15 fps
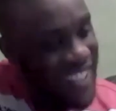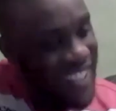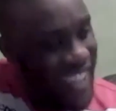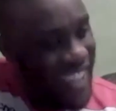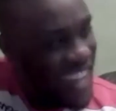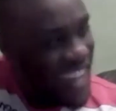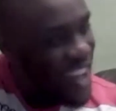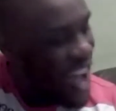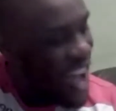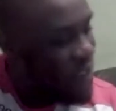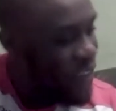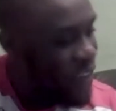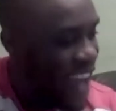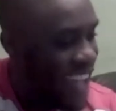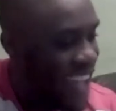Yeah, no,
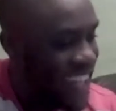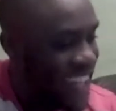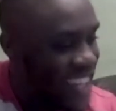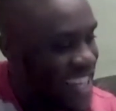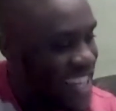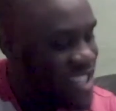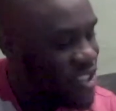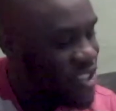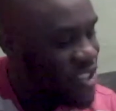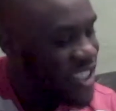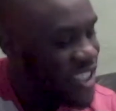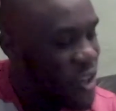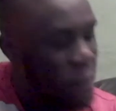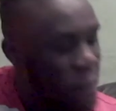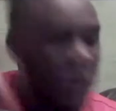like he's
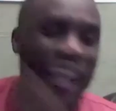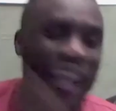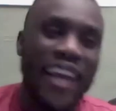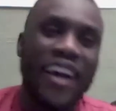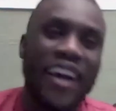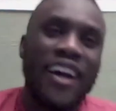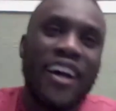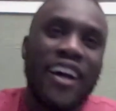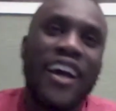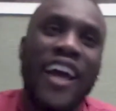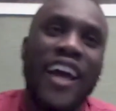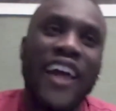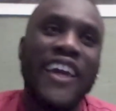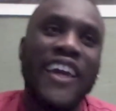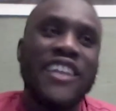good player.
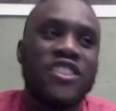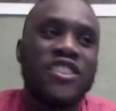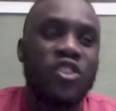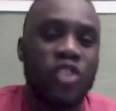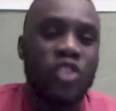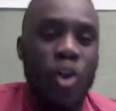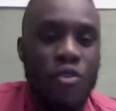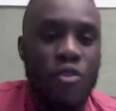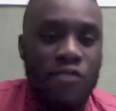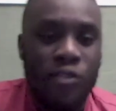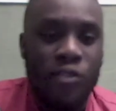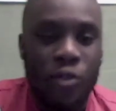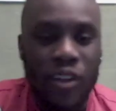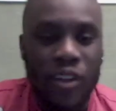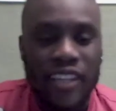He's good going
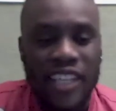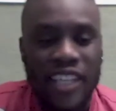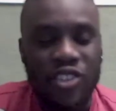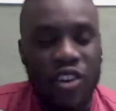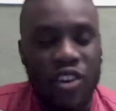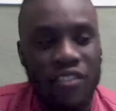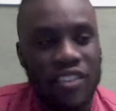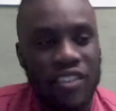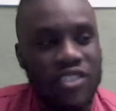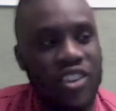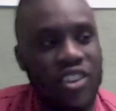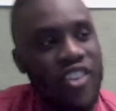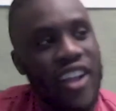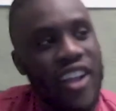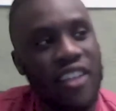forward. He's not
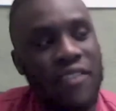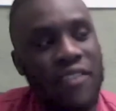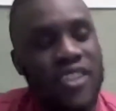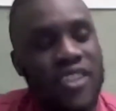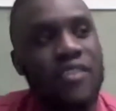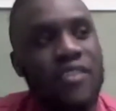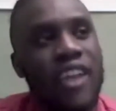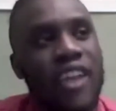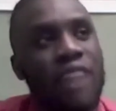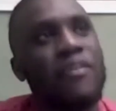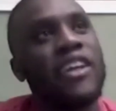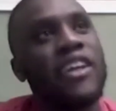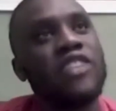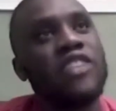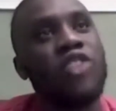great defensively, and I think
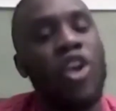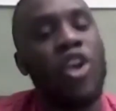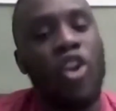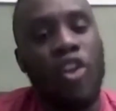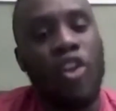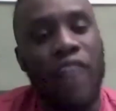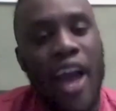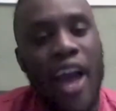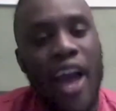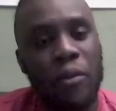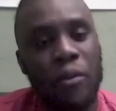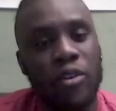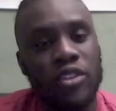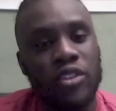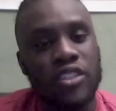he's got a lot of hype
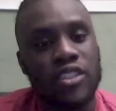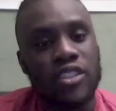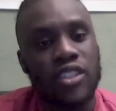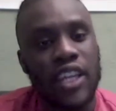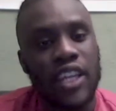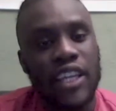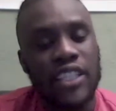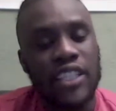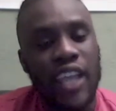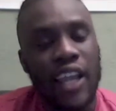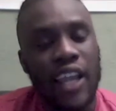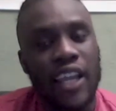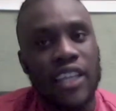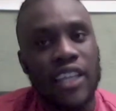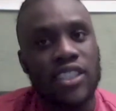because he's English.